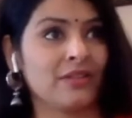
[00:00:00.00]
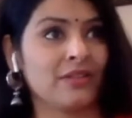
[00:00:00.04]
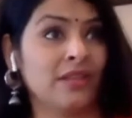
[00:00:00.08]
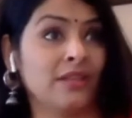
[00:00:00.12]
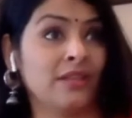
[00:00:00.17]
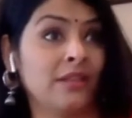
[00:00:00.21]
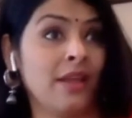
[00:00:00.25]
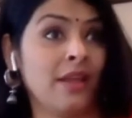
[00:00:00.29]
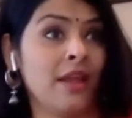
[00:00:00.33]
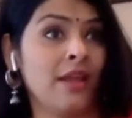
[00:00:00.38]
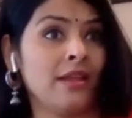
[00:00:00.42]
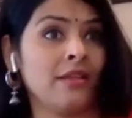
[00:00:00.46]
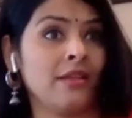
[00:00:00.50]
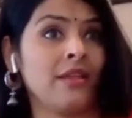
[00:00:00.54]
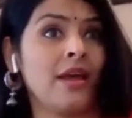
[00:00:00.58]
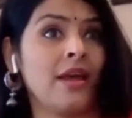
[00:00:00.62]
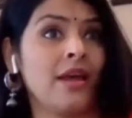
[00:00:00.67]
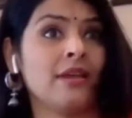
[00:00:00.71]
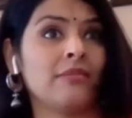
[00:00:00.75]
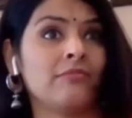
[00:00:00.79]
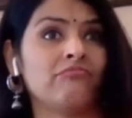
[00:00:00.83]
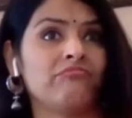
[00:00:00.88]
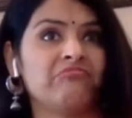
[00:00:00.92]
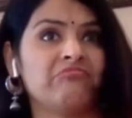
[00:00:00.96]
they think
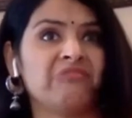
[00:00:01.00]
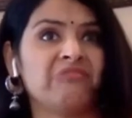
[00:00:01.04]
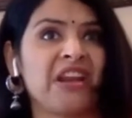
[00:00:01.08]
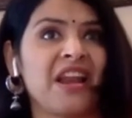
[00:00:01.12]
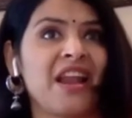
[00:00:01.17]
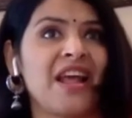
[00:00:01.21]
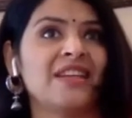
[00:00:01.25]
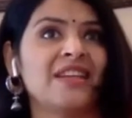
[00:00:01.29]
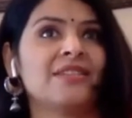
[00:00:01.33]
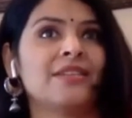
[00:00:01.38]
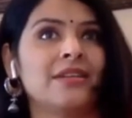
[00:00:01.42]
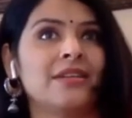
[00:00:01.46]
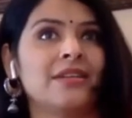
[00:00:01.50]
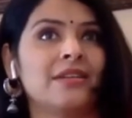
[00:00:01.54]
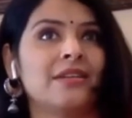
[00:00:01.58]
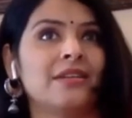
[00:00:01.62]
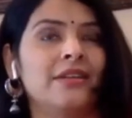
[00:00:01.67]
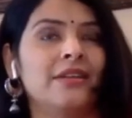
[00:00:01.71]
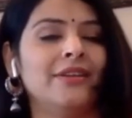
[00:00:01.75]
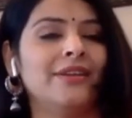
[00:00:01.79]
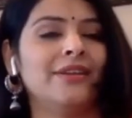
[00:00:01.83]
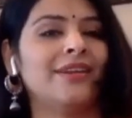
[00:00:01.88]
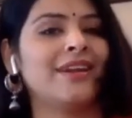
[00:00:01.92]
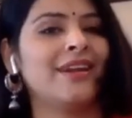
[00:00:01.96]
that classical
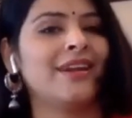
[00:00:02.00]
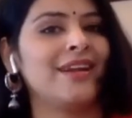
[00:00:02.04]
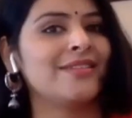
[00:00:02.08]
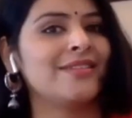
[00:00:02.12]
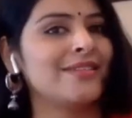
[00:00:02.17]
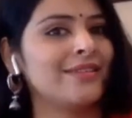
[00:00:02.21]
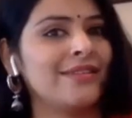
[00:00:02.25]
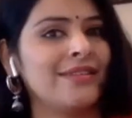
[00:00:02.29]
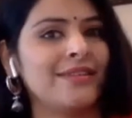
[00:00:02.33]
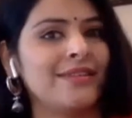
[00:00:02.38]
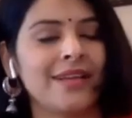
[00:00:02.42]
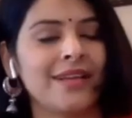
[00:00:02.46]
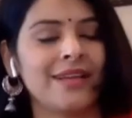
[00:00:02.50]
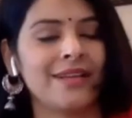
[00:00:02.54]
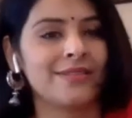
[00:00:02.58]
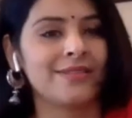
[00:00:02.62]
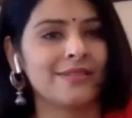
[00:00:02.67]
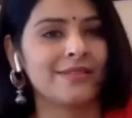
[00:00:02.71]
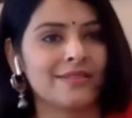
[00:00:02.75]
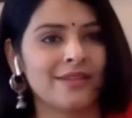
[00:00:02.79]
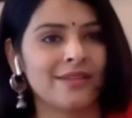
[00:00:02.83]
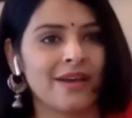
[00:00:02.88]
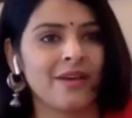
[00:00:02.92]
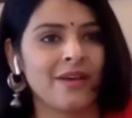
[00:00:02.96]
Indian classical
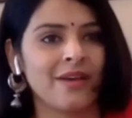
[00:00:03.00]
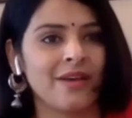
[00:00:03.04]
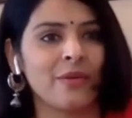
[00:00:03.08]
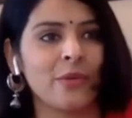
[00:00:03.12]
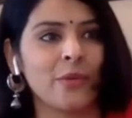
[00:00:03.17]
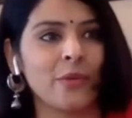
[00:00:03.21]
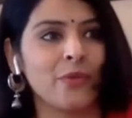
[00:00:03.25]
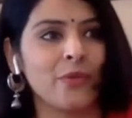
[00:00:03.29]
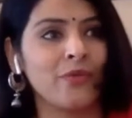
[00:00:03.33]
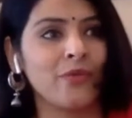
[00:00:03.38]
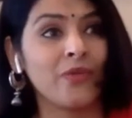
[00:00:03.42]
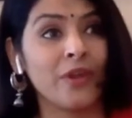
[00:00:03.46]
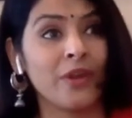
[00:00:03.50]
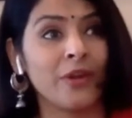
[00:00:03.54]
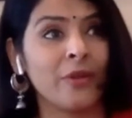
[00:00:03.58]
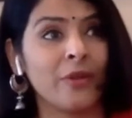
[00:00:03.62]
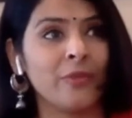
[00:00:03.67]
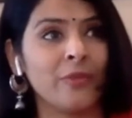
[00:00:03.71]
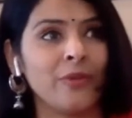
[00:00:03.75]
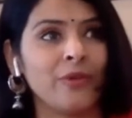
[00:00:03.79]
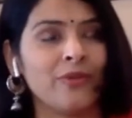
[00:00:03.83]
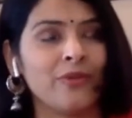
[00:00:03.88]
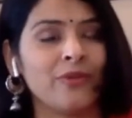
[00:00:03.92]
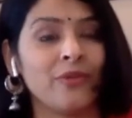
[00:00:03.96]
dances are very
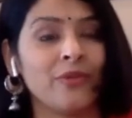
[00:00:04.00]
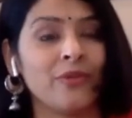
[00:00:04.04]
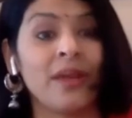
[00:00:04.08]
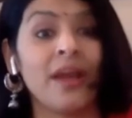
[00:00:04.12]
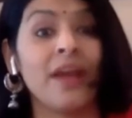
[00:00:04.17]
beautiful.